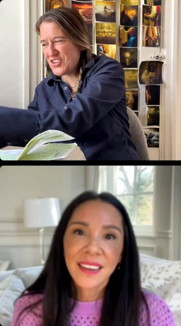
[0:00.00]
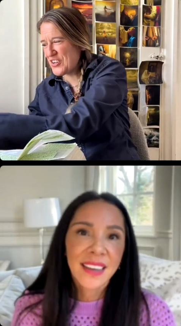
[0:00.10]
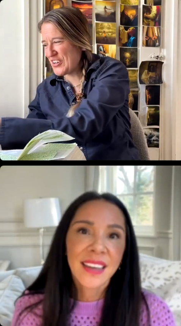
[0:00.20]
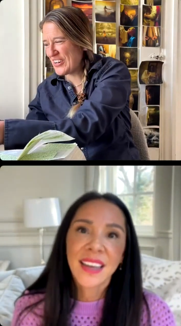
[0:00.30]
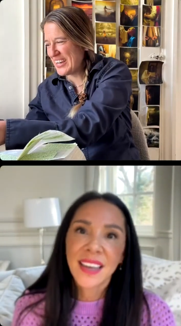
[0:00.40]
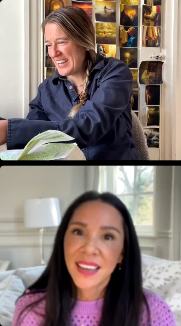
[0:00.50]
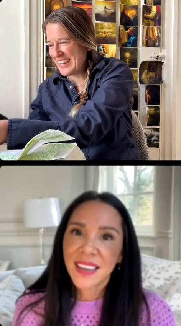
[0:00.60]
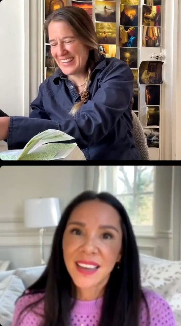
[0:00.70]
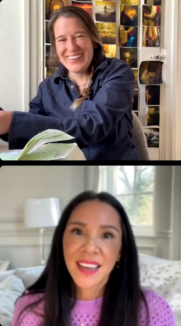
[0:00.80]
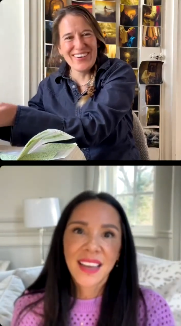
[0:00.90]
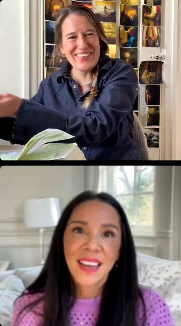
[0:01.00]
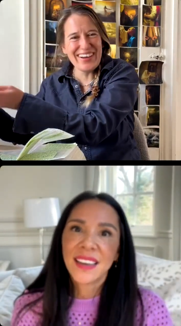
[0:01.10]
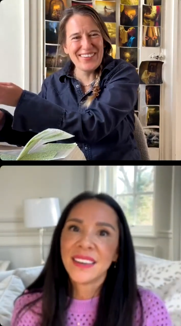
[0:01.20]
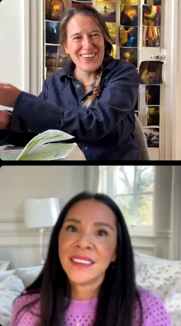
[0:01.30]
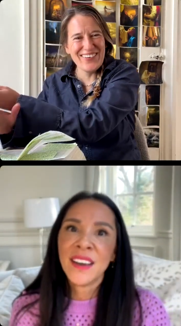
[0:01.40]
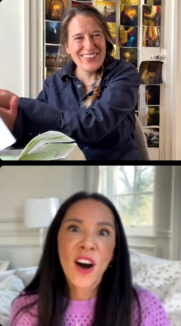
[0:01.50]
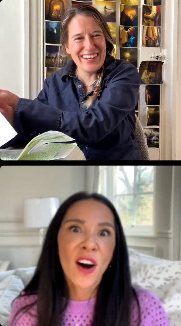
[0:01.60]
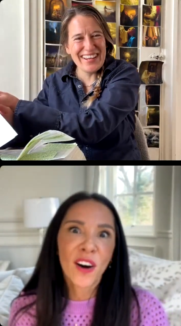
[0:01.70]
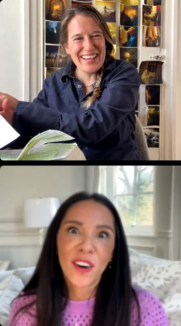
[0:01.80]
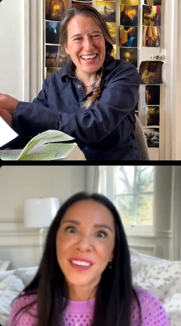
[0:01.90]
Speaker 1: your, you know that
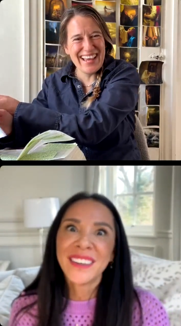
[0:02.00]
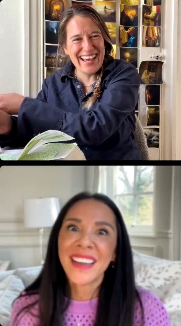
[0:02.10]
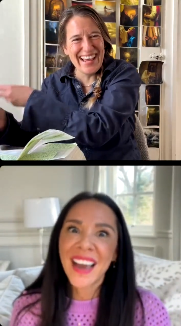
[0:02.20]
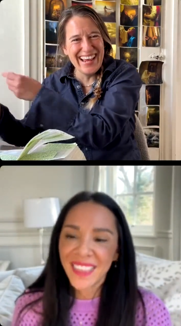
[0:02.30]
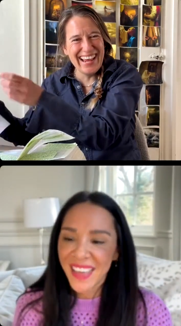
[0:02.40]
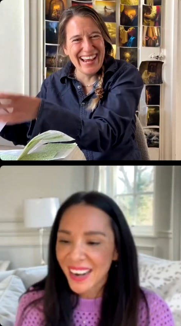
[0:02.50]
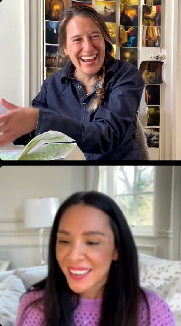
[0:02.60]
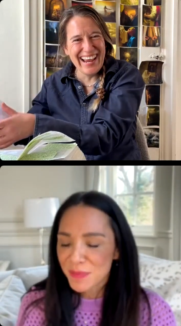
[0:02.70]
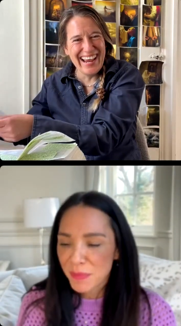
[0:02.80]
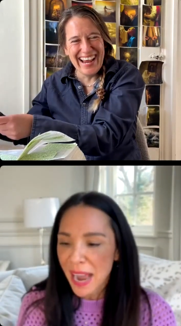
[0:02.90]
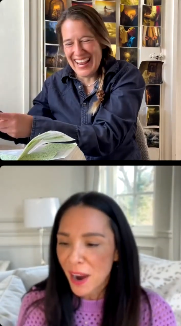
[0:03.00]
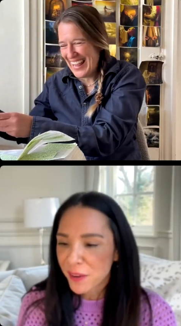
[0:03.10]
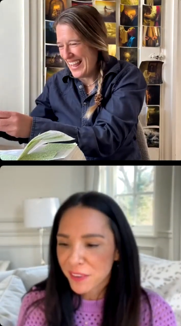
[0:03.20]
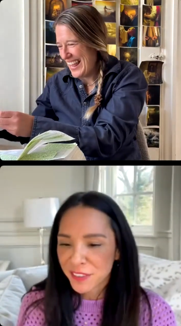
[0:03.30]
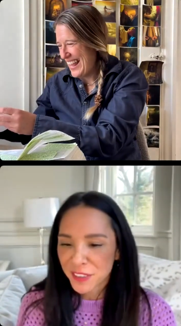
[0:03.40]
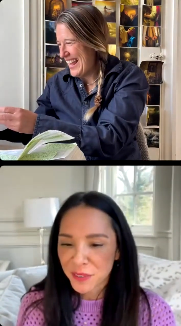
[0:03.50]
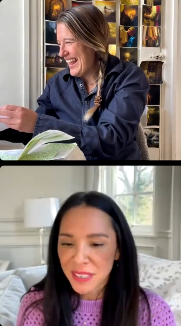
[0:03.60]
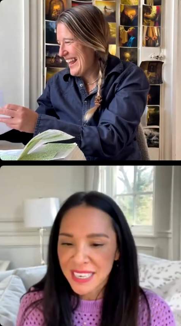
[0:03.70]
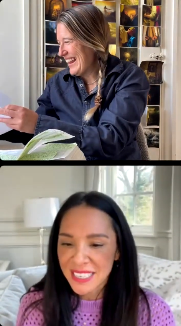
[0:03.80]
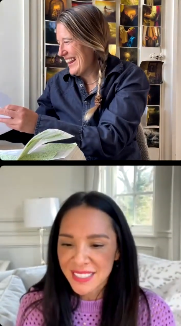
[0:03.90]
no, Yeah, that is powerful when
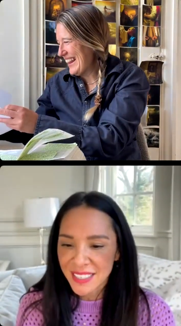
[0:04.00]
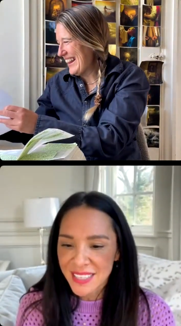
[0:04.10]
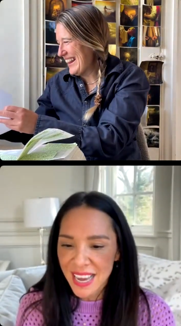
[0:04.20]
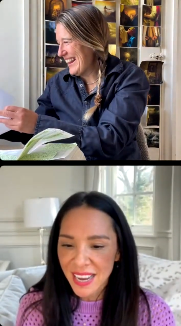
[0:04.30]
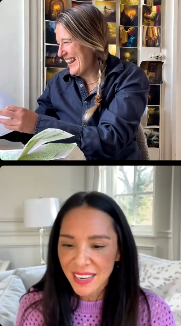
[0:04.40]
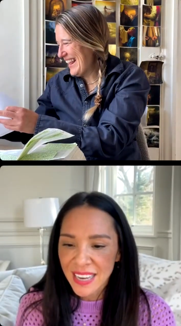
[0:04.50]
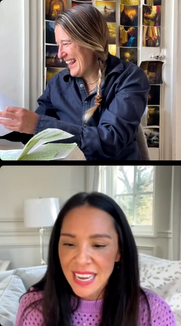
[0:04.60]
he says that.